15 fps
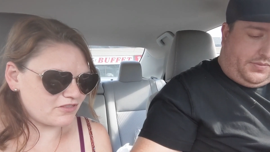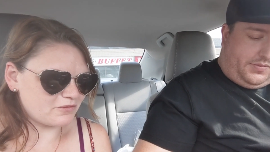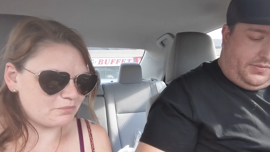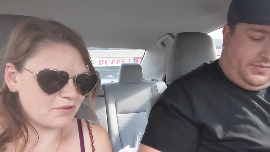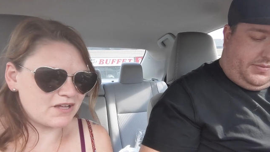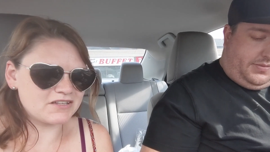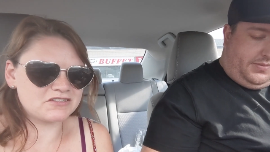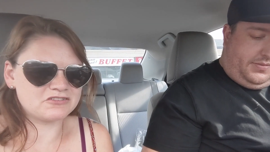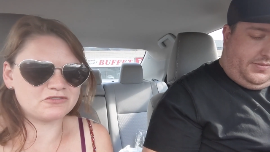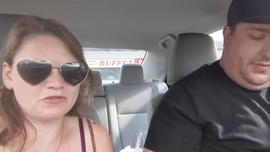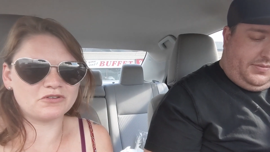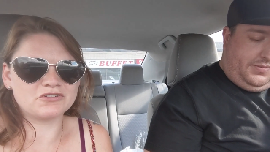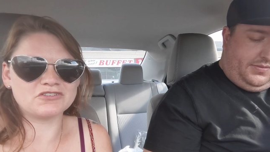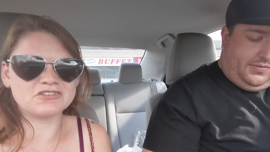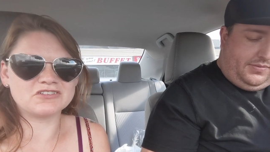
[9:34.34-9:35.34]
Speaker 1: the pet
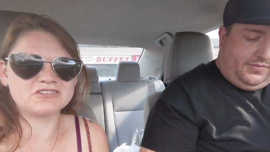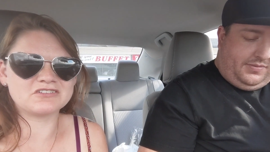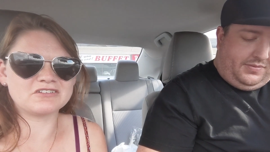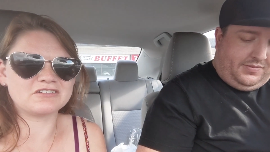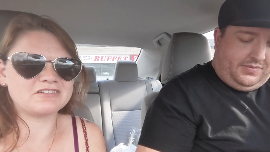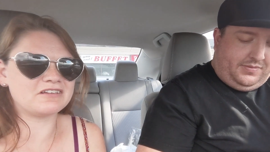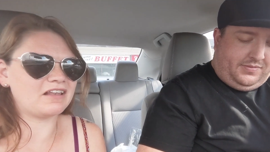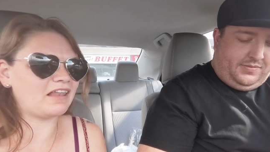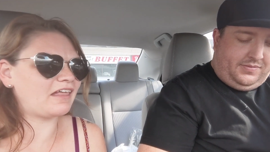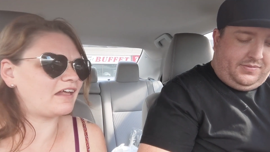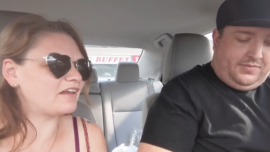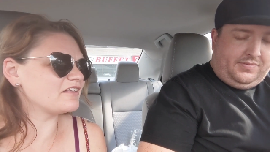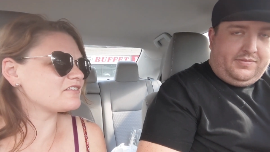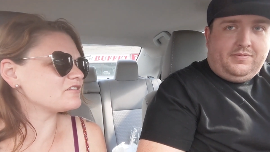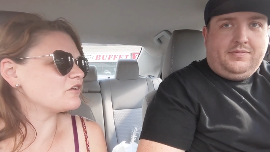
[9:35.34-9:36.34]
store just let
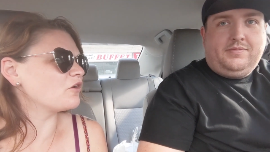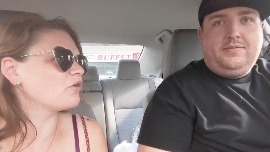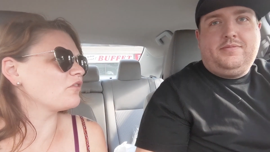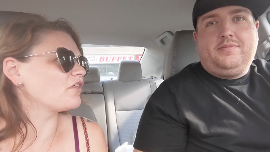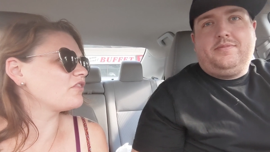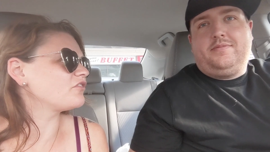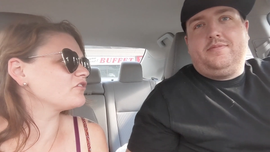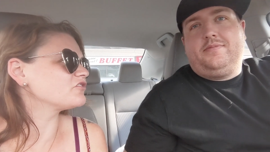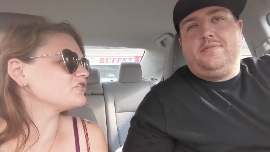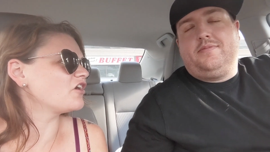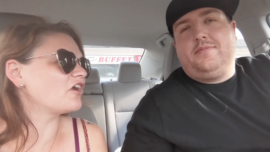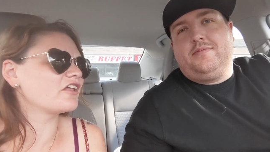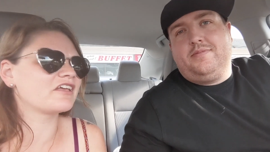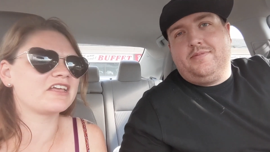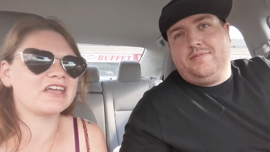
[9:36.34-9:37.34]
us know that there's
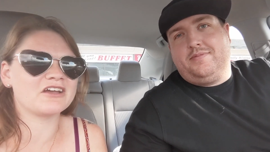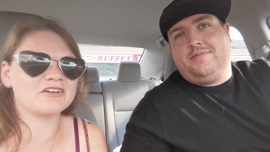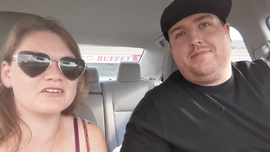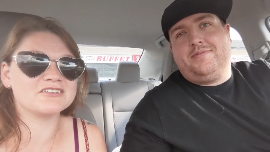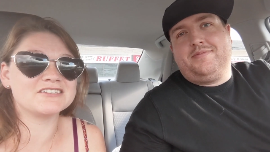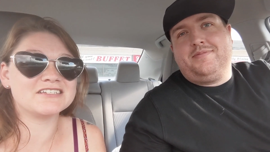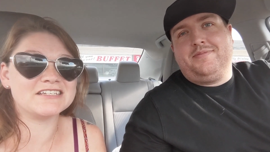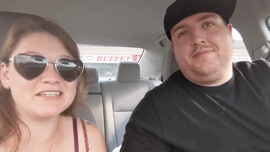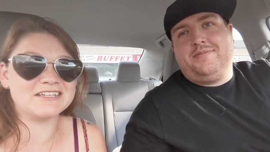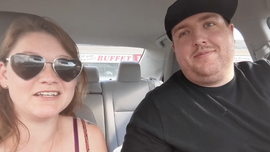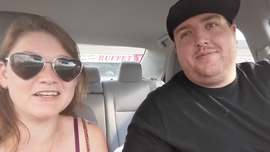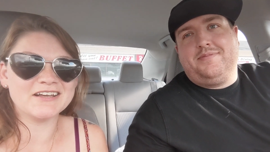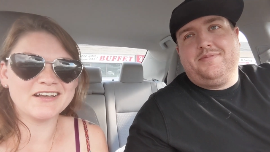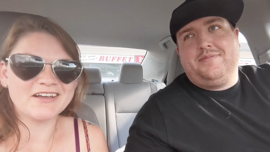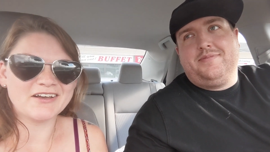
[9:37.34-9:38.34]
not a guarantee
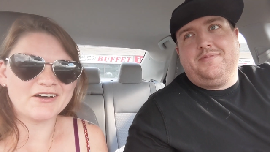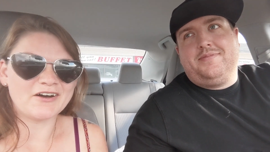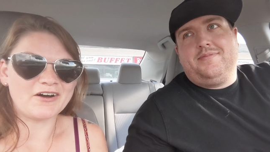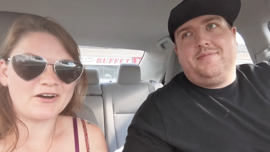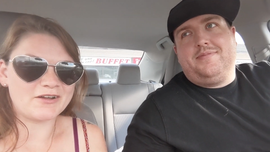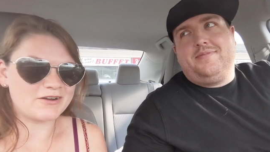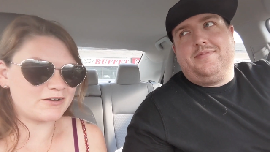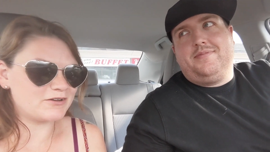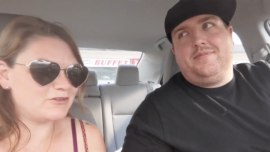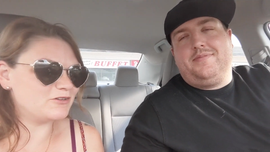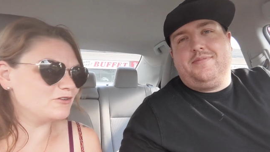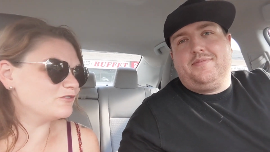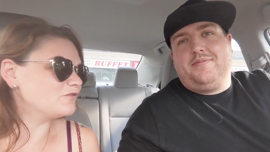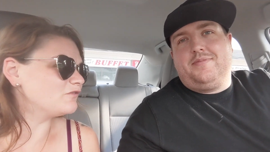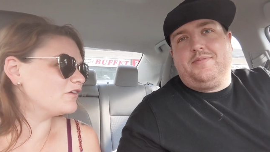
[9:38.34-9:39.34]
on our
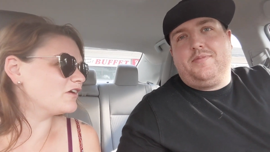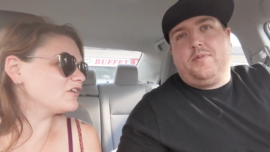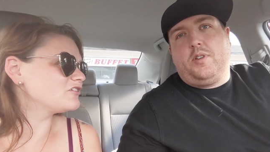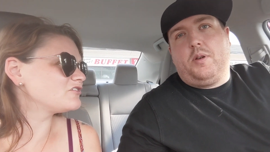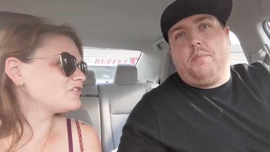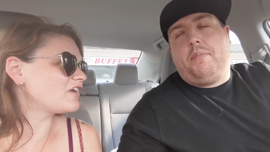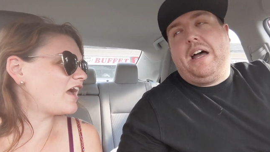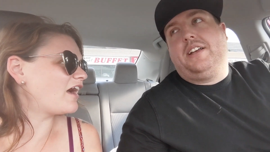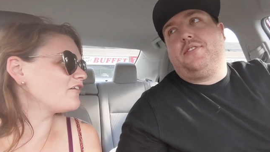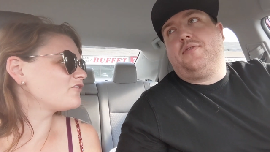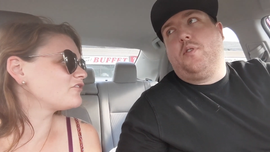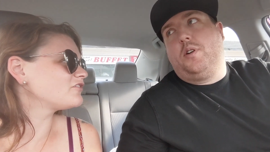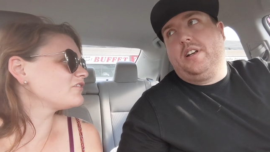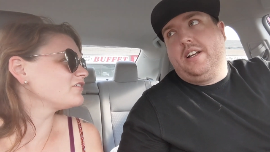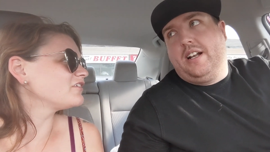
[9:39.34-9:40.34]
new fish past
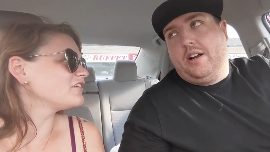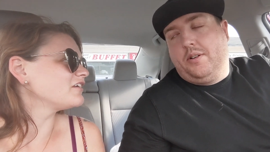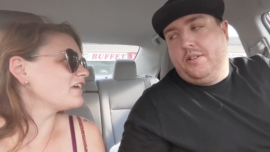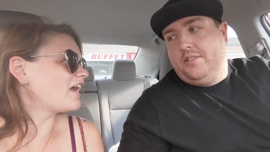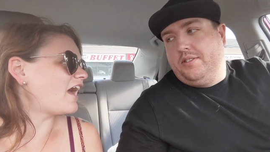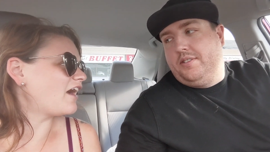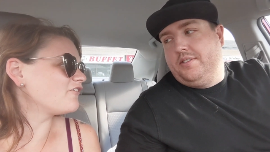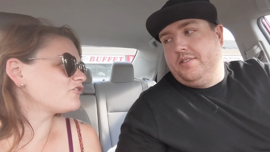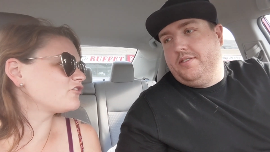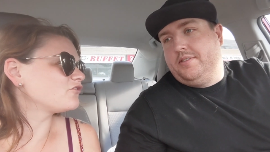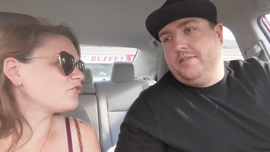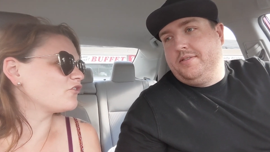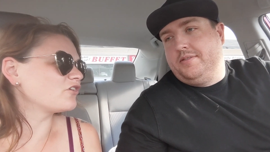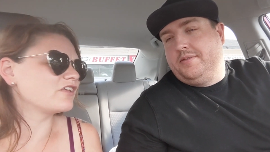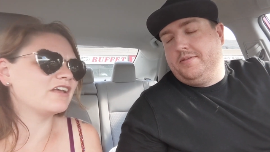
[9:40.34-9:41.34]
48 hours after
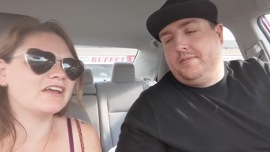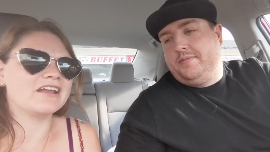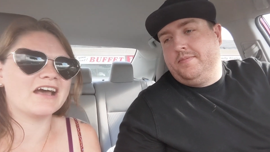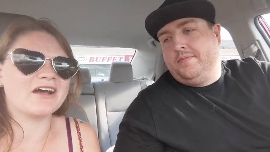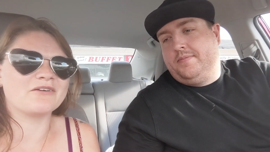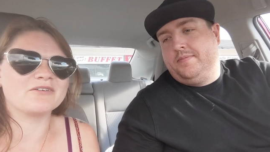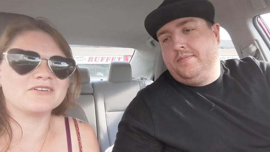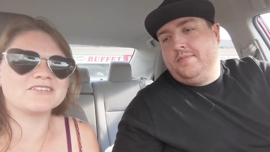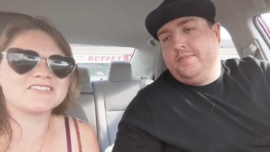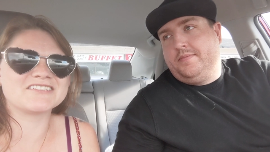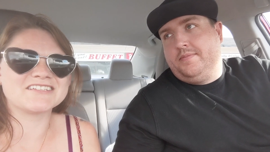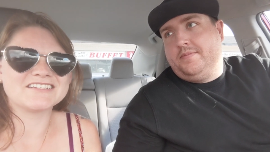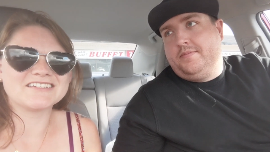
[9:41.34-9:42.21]
48 hours